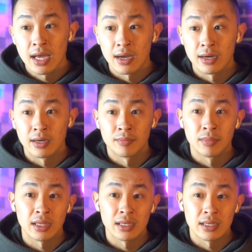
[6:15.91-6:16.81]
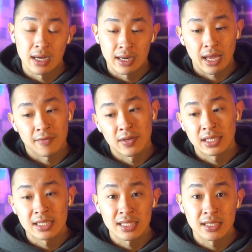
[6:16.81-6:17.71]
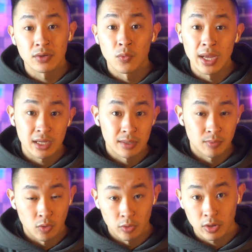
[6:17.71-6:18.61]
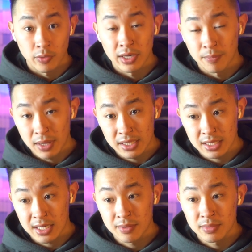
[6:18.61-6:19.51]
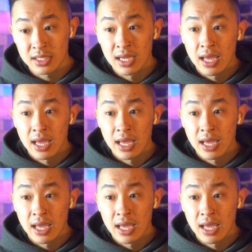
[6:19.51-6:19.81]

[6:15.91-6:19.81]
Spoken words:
not having consistent wake up or going to bed times,